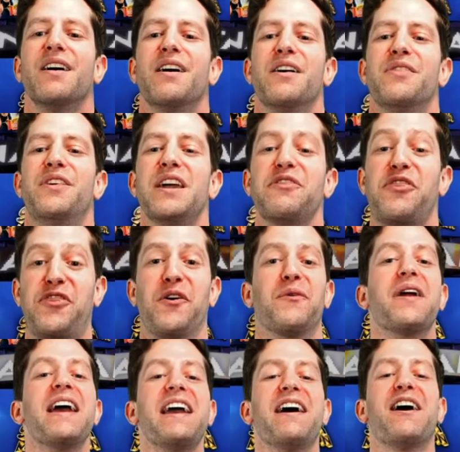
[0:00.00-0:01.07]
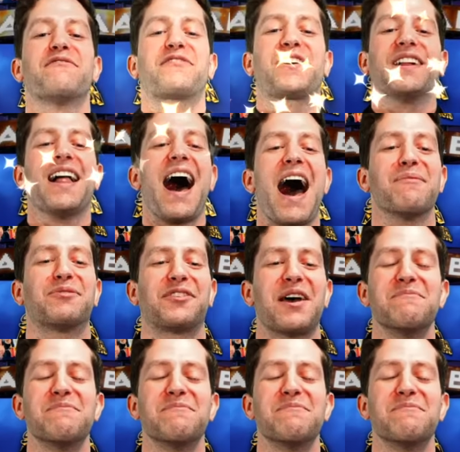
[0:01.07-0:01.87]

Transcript: the three of clubs,